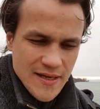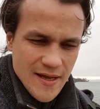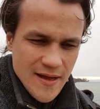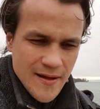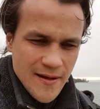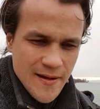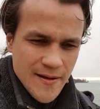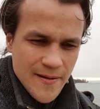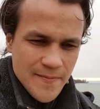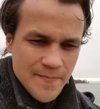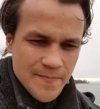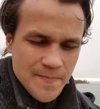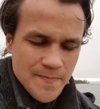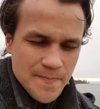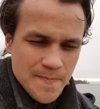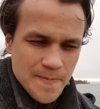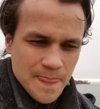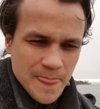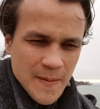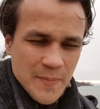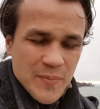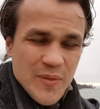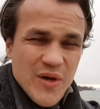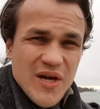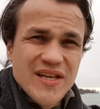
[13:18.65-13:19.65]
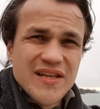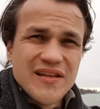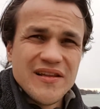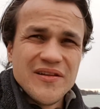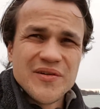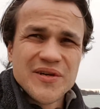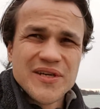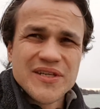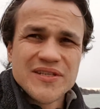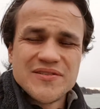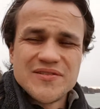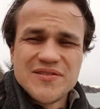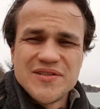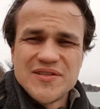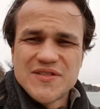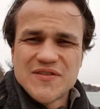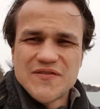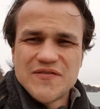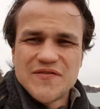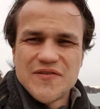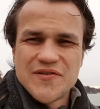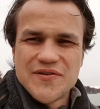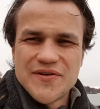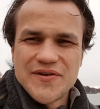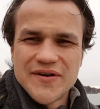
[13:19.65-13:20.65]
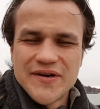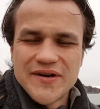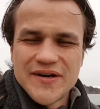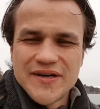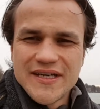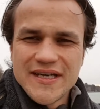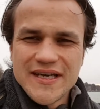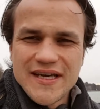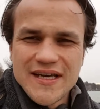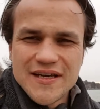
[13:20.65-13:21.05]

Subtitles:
I'm gonna look into this further.